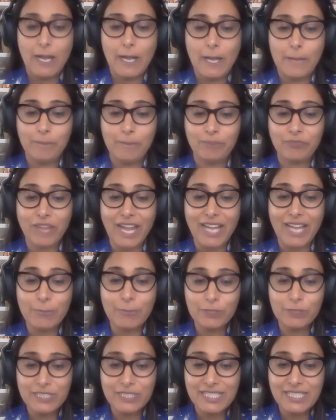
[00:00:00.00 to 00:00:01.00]
I
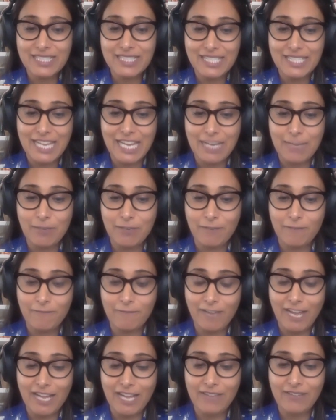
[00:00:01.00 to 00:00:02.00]
really see AB
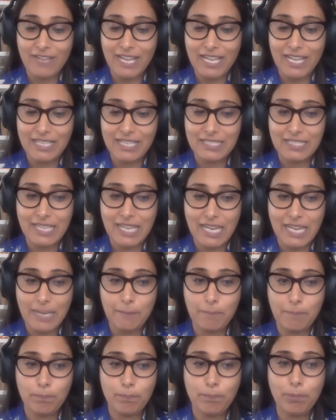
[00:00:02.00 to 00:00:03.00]
5 as
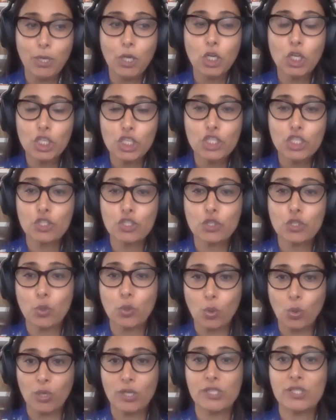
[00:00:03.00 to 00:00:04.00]
a push
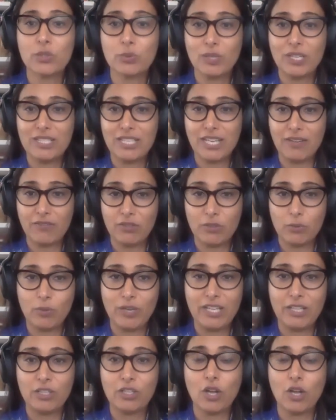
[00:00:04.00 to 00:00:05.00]
towards what David
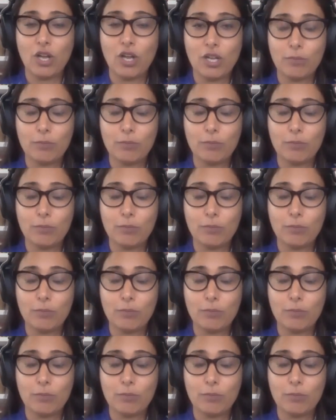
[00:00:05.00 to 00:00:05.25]
Whale